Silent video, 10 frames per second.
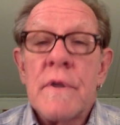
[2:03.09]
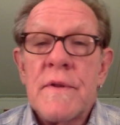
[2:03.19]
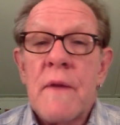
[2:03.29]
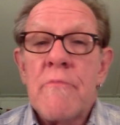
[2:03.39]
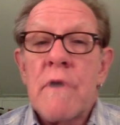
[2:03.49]

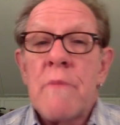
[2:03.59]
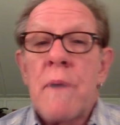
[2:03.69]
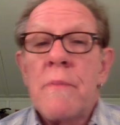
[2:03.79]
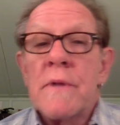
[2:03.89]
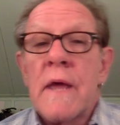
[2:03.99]
contemporary
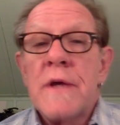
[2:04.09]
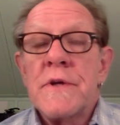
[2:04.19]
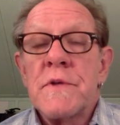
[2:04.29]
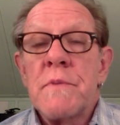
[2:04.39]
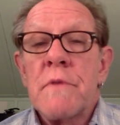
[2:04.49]

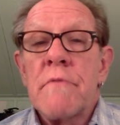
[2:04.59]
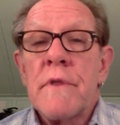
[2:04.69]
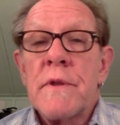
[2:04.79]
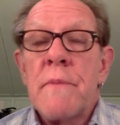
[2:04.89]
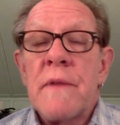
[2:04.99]
publications, but it
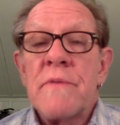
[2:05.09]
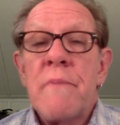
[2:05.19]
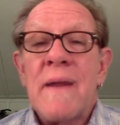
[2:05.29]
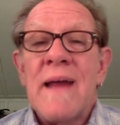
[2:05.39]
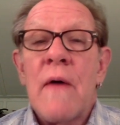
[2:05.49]
really depends
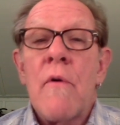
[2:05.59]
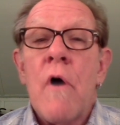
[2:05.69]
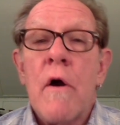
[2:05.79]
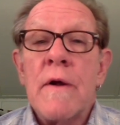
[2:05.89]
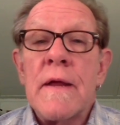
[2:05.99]
upon how
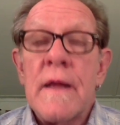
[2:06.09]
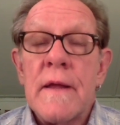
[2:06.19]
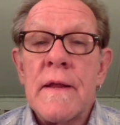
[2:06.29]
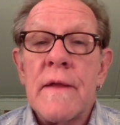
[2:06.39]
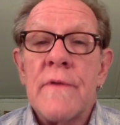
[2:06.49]
arty
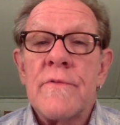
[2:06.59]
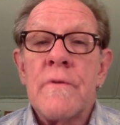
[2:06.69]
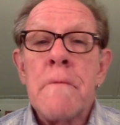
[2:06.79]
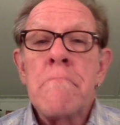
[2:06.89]
it is.